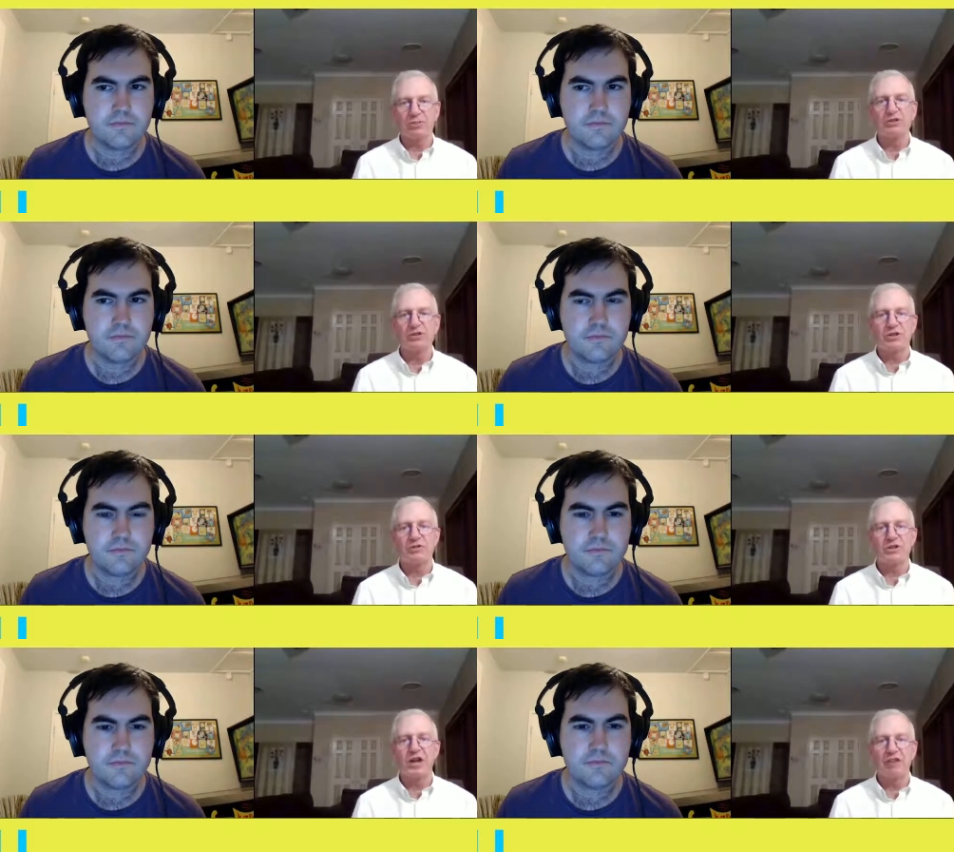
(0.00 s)

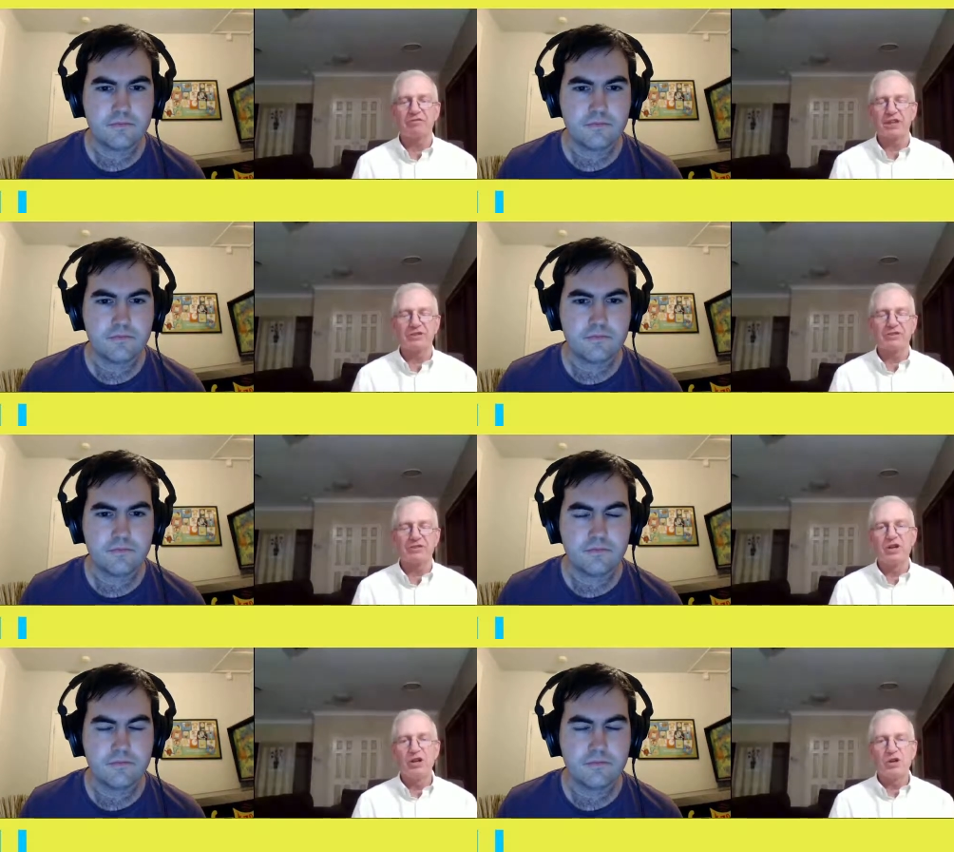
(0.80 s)
Speaker 1: administrative staff there
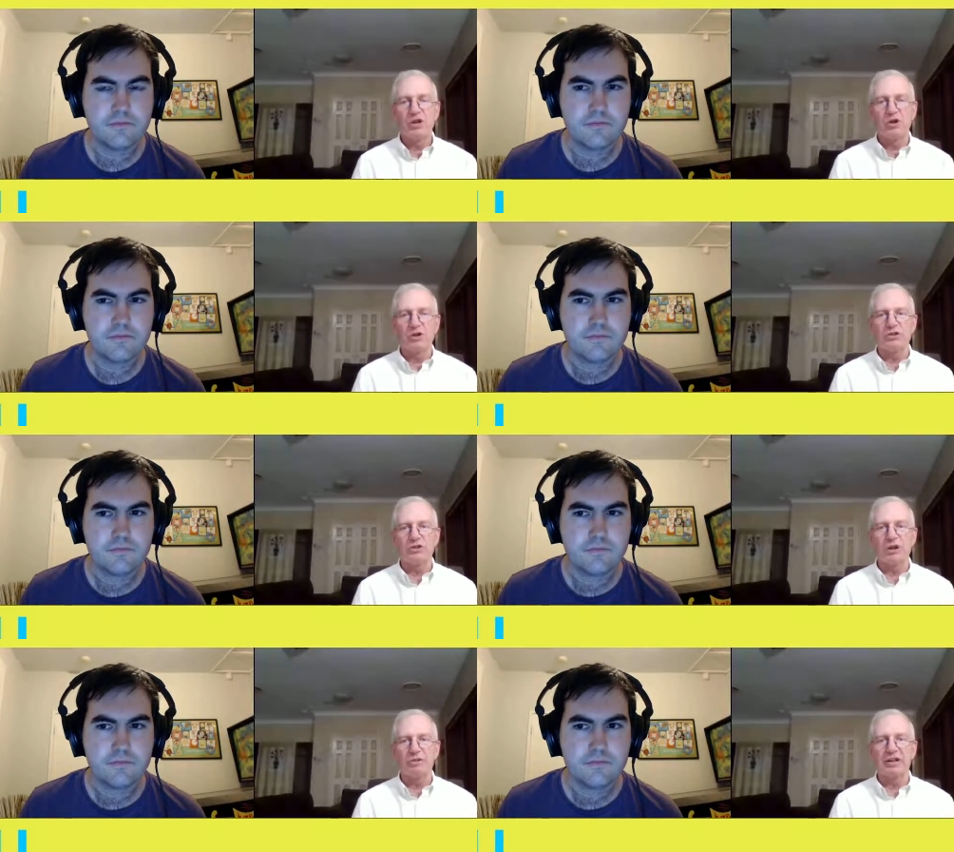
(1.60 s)
that's not in
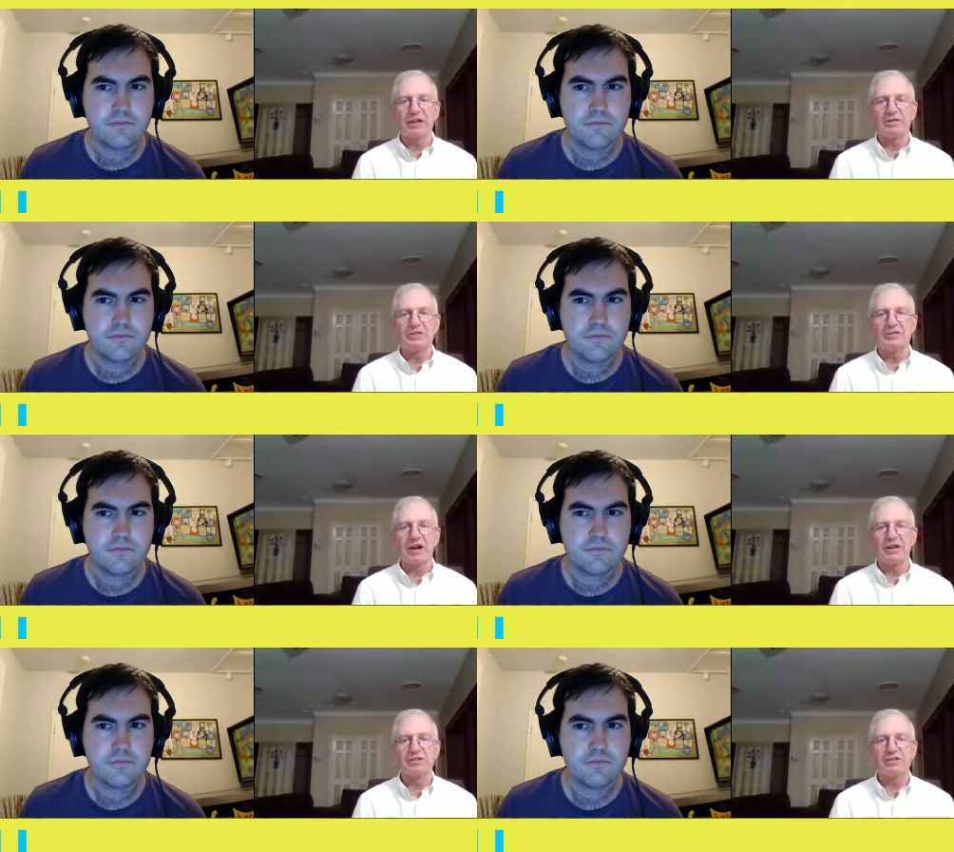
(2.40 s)
some of the other
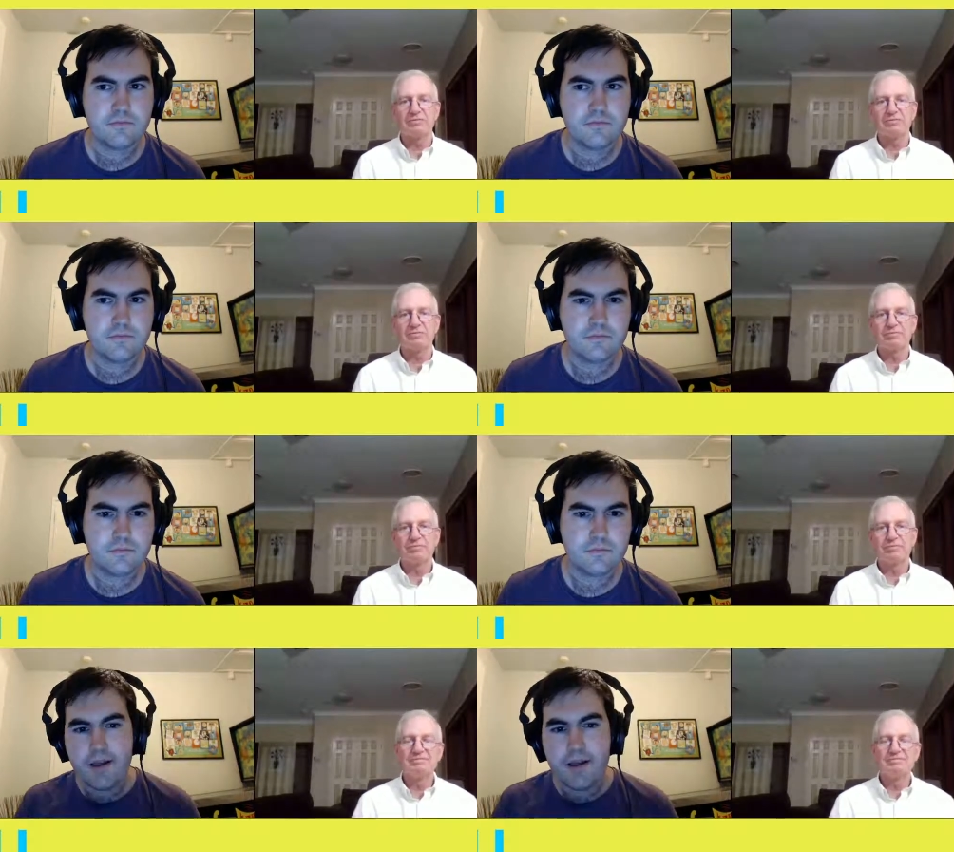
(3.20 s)
states.
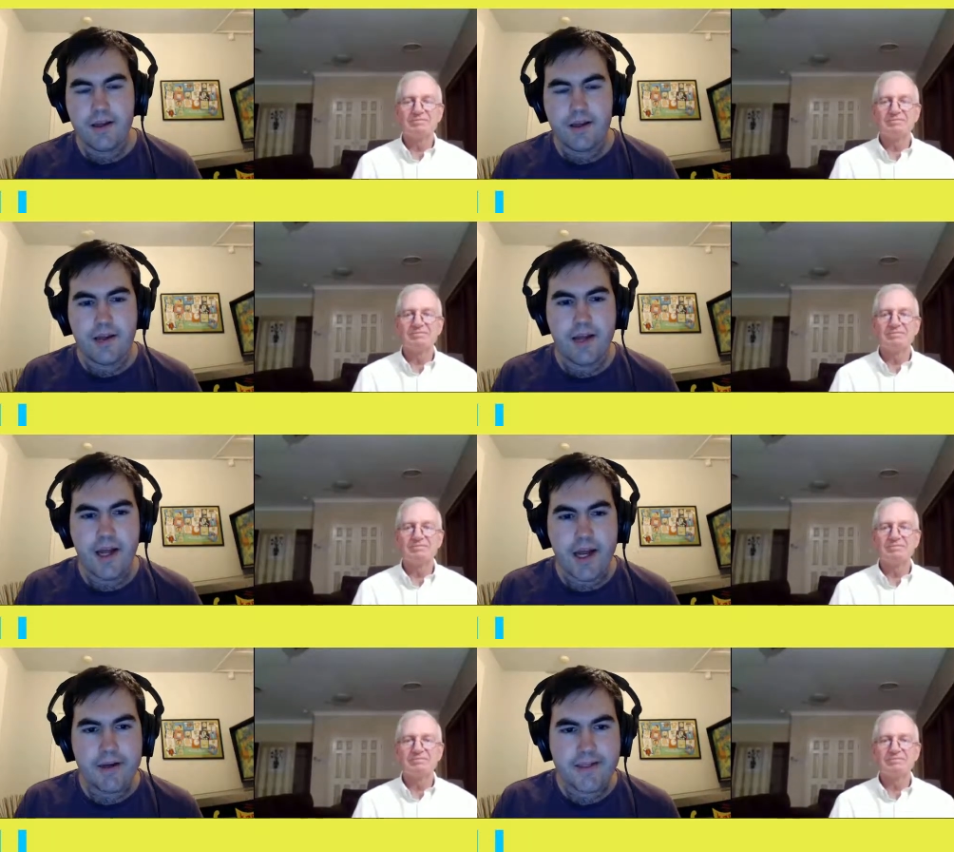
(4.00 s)
Speaker 2: Now,
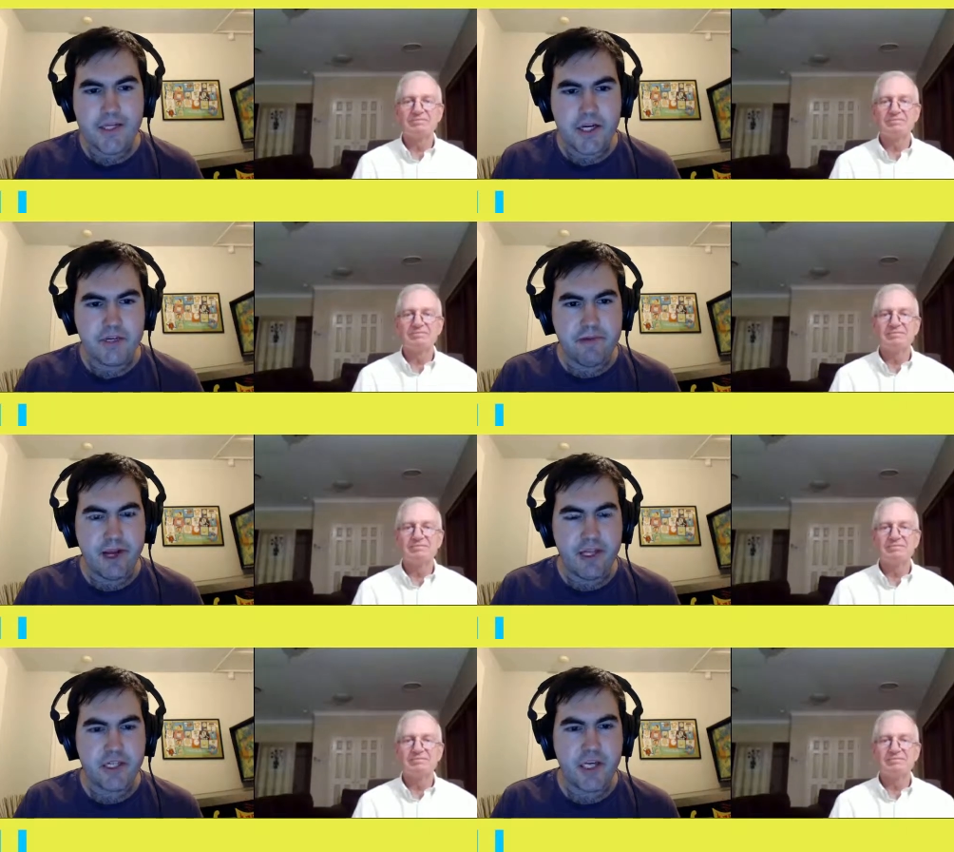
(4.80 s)
Anastasia
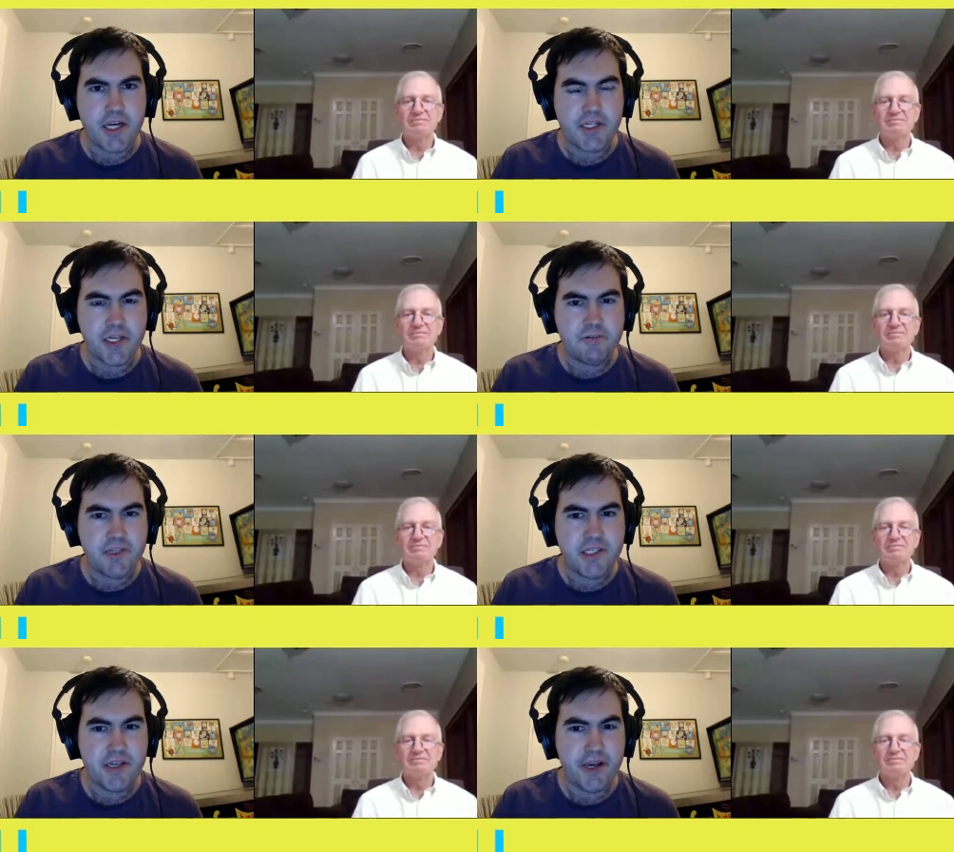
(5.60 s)
Palaszczuk, she's
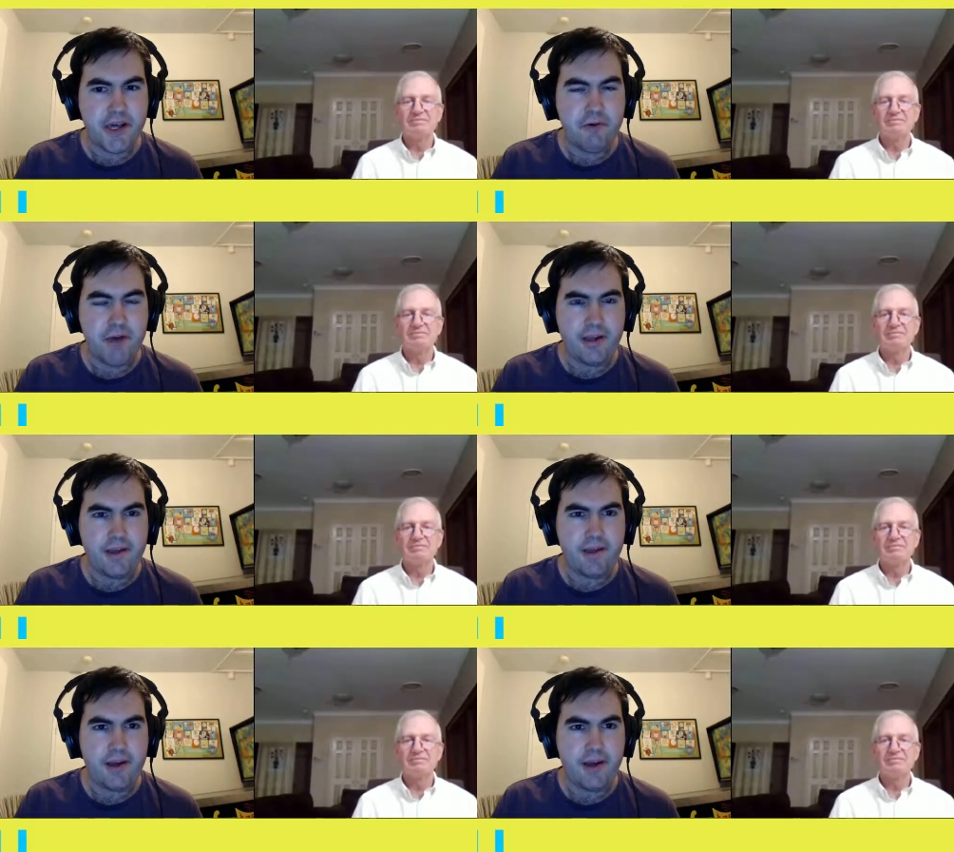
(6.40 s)
proceeding
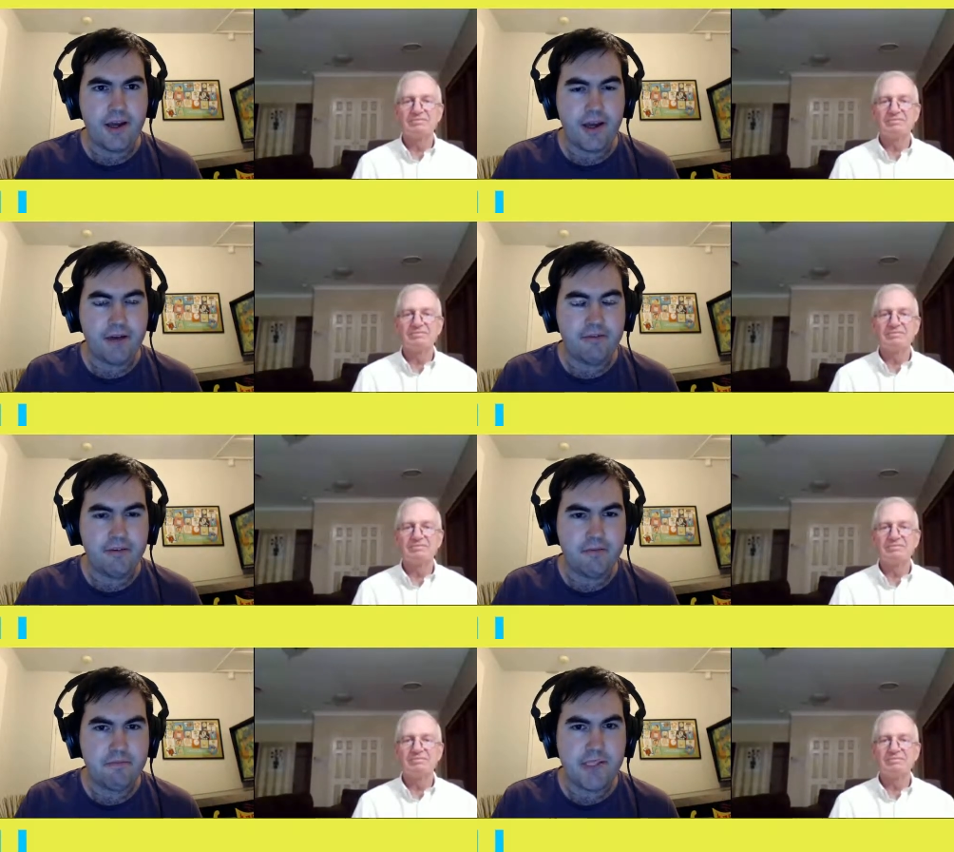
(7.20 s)
with uh, a
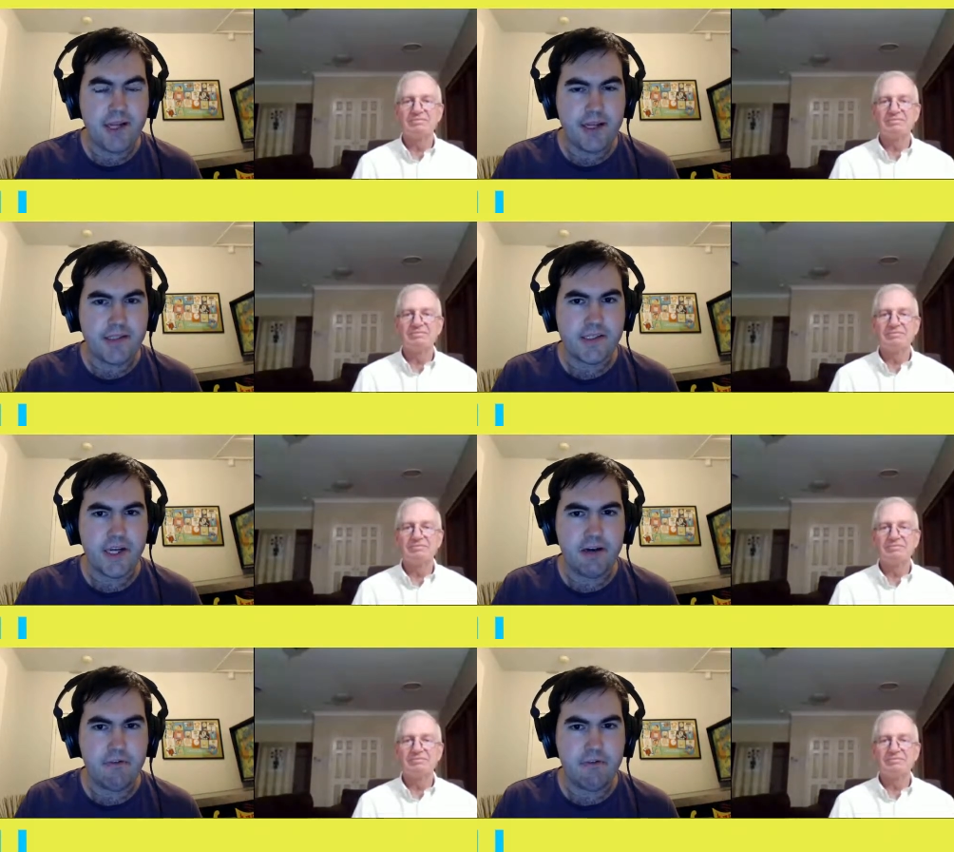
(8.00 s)
50% state